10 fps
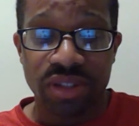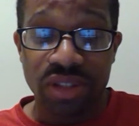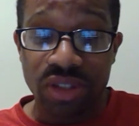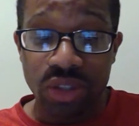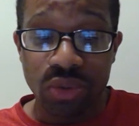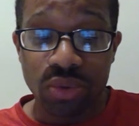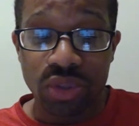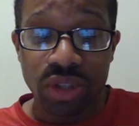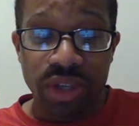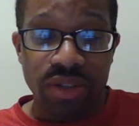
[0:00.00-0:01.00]
This is
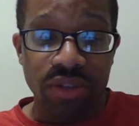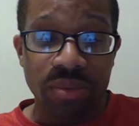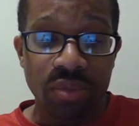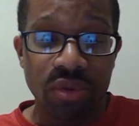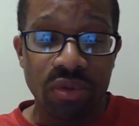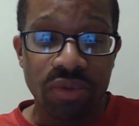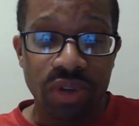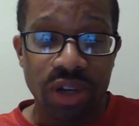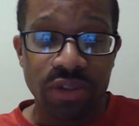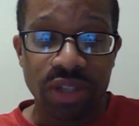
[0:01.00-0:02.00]
huge. So the move
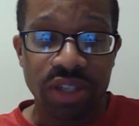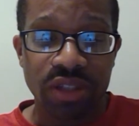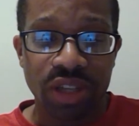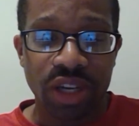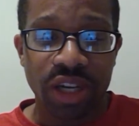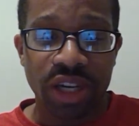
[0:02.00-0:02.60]
comes as an